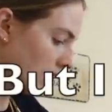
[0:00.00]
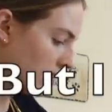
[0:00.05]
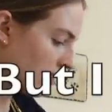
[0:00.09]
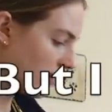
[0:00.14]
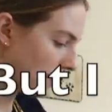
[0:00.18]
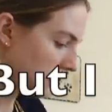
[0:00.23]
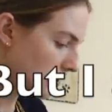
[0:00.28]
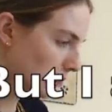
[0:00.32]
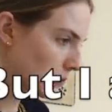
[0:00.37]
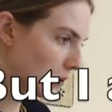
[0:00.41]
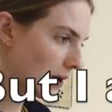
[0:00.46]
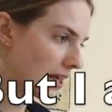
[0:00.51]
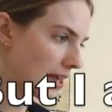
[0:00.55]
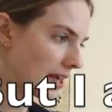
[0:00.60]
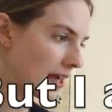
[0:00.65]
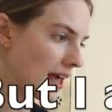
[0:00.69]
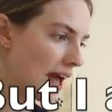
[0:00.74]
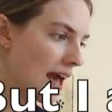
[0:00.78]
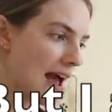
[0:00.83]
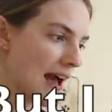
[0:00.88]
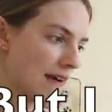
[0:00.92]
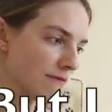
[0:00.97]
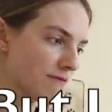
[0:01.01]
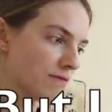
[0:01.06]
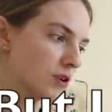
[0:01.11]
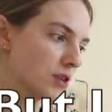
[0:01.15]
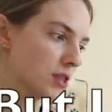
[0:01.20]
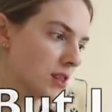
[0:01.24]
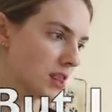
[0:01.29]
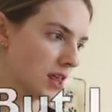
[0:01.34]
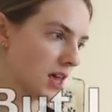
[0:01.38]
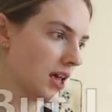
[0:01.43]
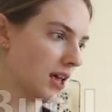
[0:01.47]
by meeting my
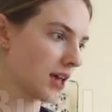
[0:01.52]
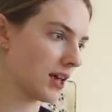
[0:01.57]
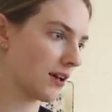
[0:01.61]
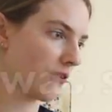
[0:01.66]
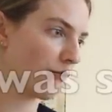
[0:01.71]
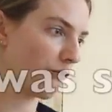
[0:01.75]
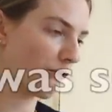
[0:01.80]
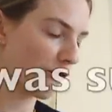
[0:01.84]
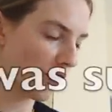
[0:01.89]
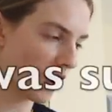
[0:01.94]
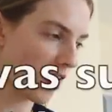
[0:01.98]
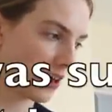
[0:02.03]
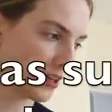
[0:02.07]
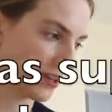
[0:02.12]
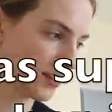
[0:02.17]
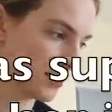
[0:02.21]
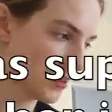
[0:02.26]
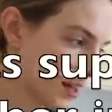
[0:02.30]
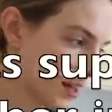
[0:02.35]
friend Fran,